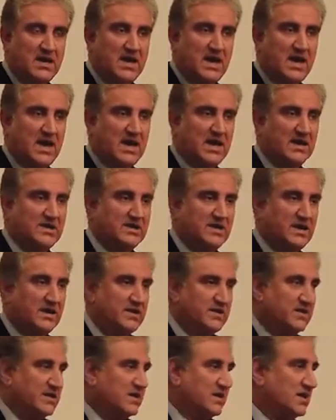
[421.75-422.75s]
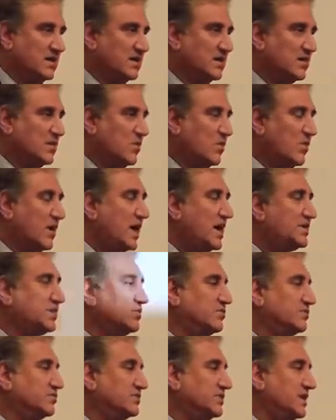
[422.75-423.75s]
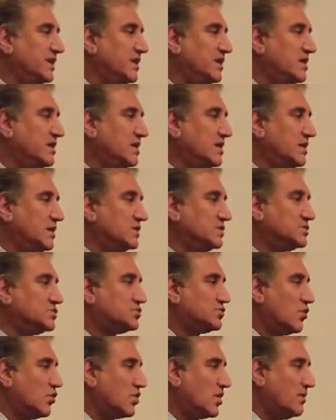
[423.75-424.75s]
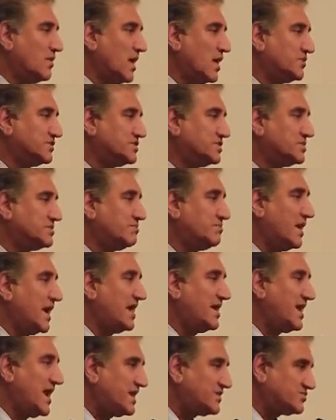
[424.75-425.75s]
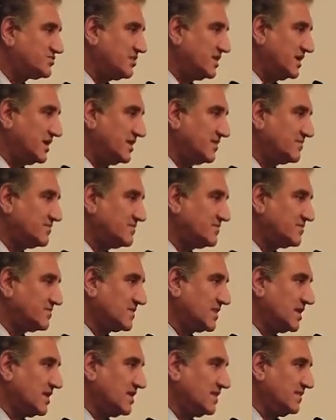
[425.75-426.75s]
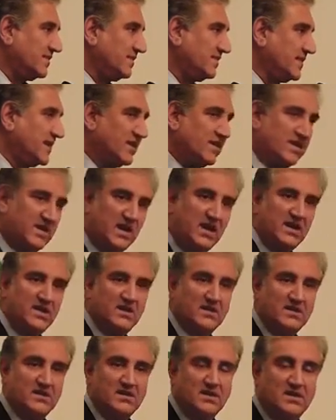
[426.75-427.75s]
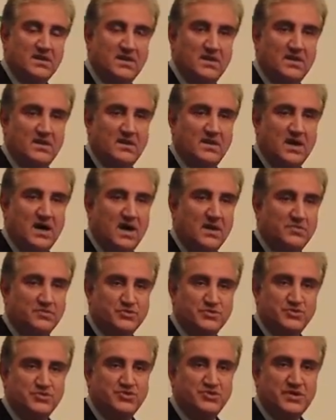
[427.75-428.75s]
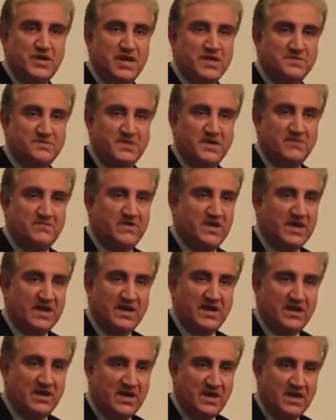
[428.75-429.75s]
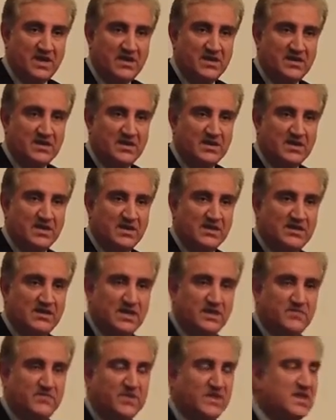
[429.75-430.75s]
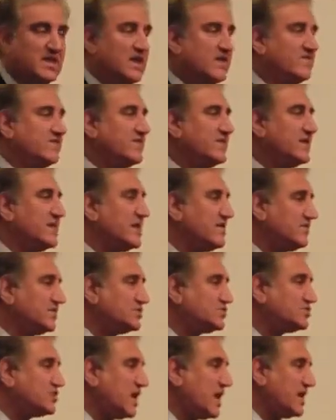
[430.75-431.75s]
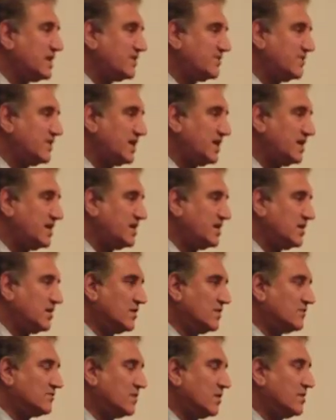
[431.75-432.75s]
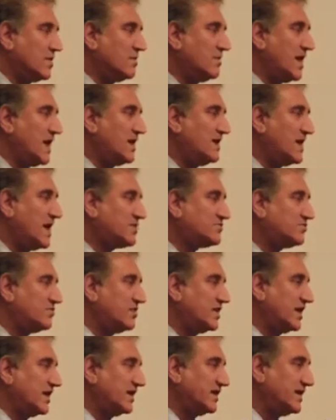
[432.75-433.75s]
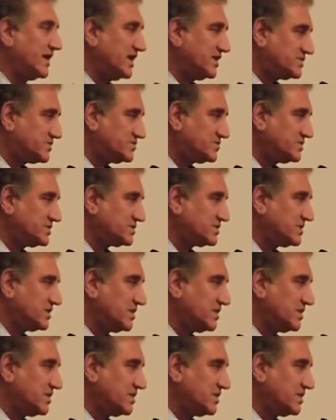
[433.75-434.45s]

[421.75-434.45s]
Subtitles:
and India, why don't they talk about it bilaterally? There again, our position has been very clear that we have never shied away from a bilateral engagement,